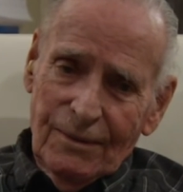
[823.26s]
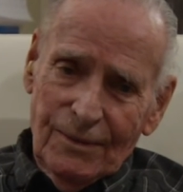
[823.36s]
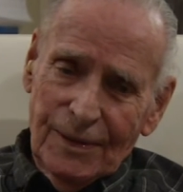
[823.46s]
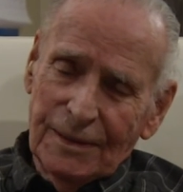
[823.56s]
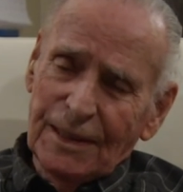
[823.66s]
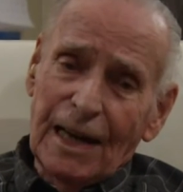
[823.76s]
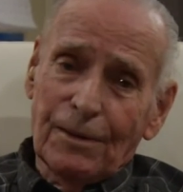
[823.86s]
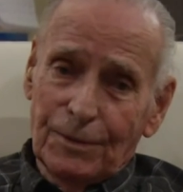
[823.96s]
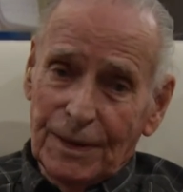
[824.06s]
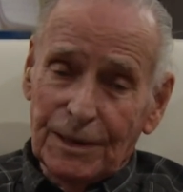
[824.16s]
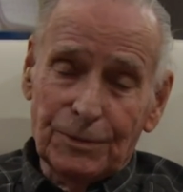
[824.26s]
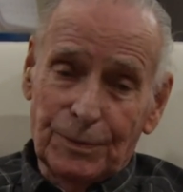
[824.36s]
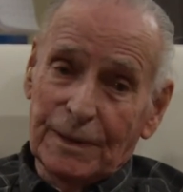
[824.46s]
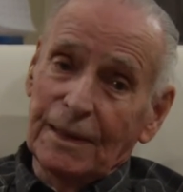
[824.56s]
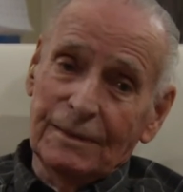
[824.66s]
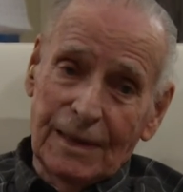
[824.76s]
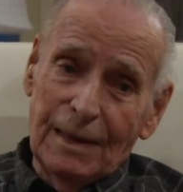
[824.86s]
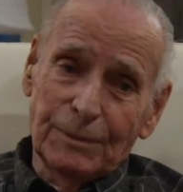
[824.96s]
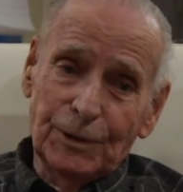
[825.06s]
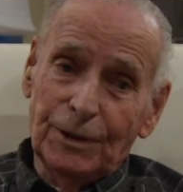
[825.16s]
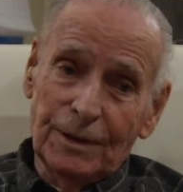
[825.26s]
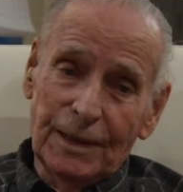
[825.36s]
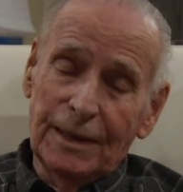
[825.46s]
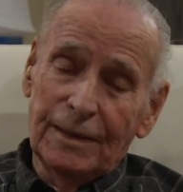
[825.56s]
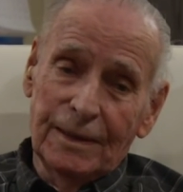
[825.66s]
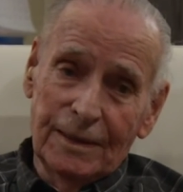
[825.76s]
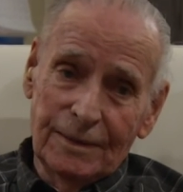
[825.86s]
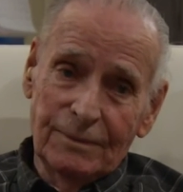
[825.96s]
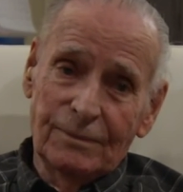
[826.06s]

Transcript: Well, not on this one. He, I'm sure he uh,